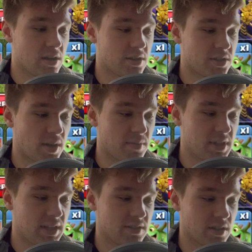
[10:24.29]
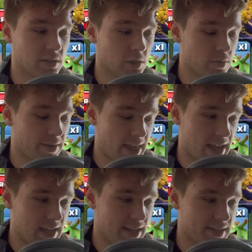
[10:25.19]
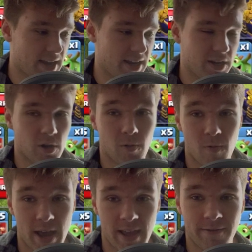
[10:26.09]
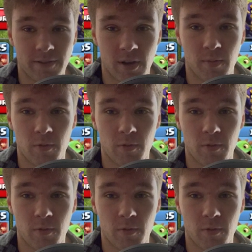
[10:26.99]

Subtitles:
something to lure that E-Titan away from